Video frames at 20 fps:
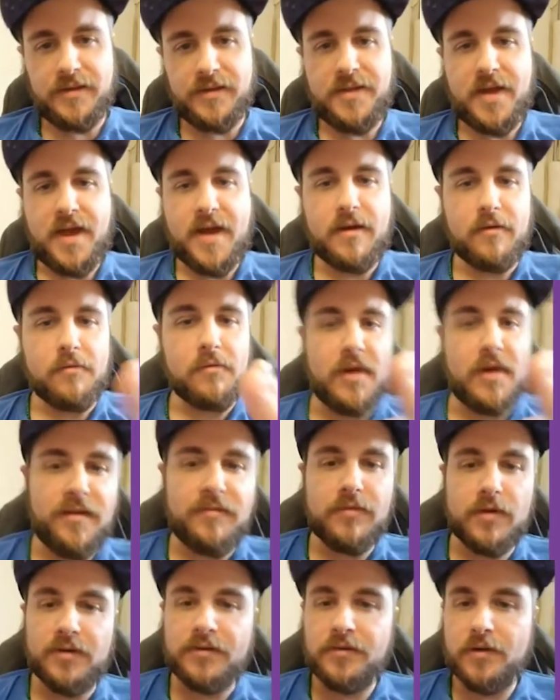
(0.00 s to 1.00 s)
that
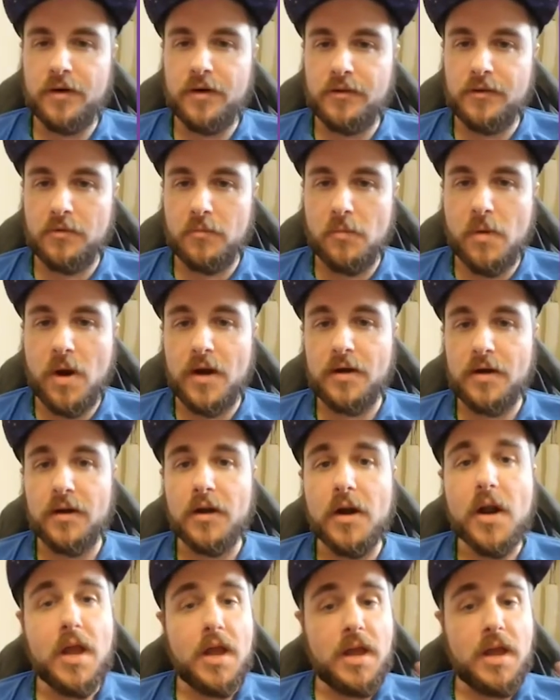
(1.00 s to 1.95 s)
whenever it starts to wander.